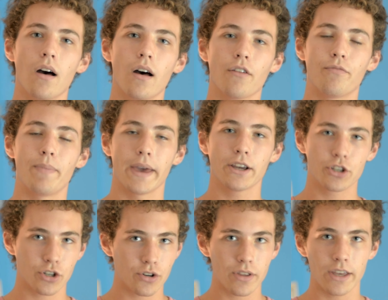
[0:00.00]
of
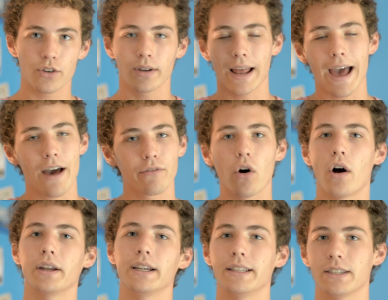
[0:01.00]
picture that you can have
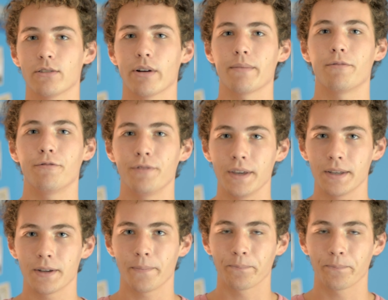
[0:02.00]
on an Instagram feed.